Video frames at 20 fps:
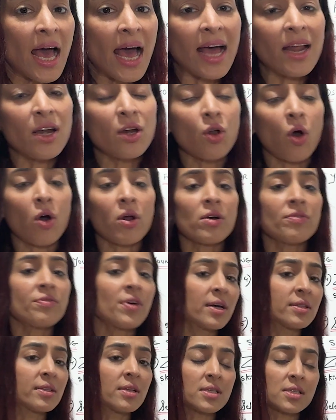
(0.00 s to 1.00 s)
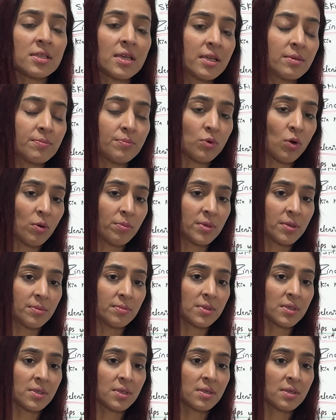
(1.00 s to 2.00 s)
and lot of other skin
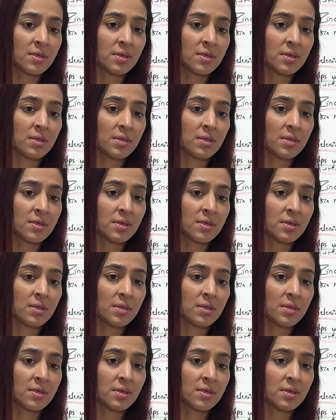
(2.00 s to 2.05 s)
problems.